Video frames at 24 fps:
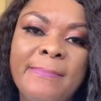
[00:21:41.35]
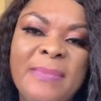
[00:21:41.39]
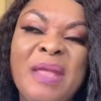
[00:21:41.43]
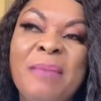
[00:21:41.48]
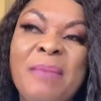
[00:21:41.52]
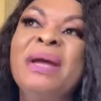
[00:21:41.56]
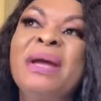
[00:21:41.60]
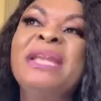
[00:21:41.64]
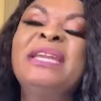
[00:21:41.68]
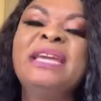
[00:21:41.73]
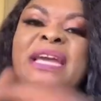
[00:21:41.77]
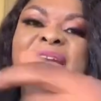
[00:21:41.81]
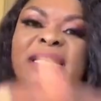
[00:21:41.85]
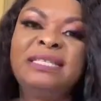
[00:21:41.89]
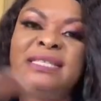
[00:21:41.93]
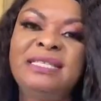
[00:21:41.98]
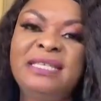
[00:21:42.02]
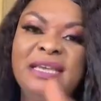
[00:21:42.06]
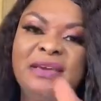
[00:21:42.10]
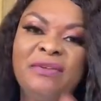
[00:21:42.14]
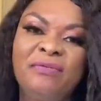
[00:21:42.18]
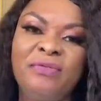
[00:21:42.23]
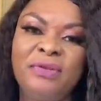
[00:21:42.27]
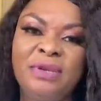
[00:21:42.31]
The money I
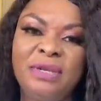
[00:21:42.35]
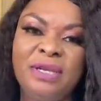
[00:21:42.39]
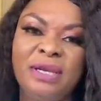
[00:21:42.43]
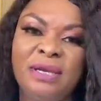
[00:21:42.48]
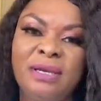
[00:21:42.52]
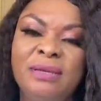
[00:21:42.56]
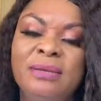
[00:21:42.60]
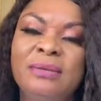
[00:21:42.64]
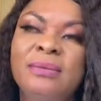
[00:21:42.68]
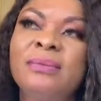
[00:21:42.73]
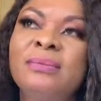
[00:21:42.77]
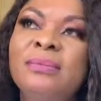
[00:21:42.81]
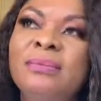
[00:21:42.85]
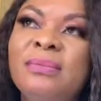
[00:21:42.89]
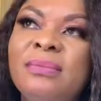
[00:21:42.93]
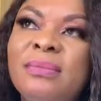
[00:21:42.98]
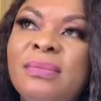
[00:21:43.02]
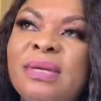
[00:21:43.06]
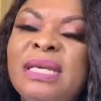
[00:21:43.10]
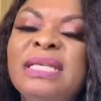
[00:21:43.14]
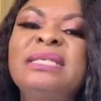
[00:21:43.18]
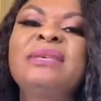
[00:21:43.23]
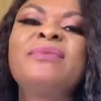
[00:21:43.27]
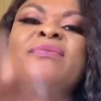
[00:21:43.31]
see every day
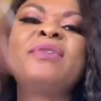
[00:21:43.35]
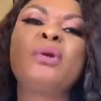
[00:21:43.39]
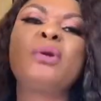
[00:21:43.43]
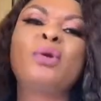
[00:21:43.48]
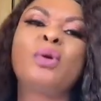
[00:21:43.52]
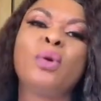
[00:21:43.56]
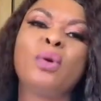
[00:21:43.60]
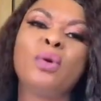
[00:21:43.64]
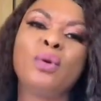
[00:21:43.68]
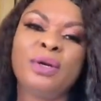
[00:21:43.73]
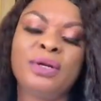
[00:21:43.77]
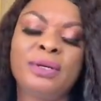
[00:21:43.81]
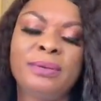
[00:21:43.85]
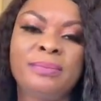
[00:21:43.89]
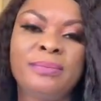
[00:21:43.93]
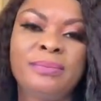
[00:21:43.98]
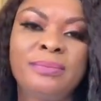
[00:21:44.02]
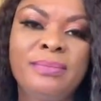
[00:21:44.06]
it's even gone.